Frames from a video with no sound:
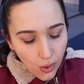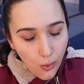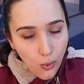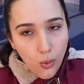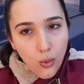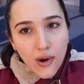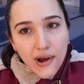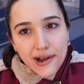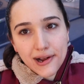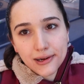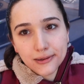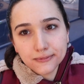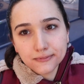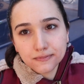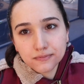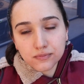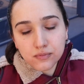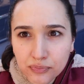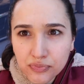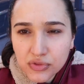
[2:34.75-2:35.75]
Wait,
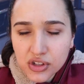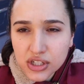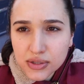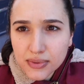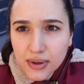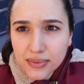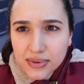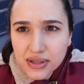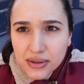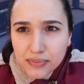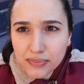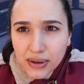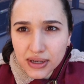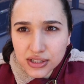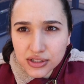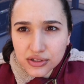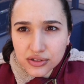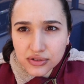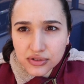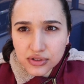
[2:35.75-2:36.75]
this might be the
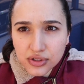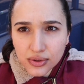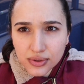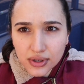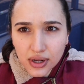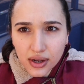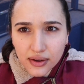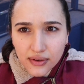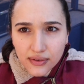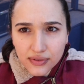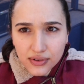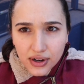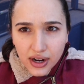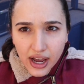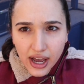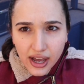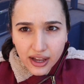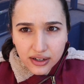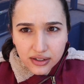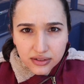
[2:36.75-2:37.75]
best donut I've ever
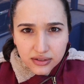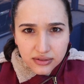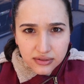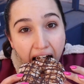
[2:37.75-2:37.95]
had.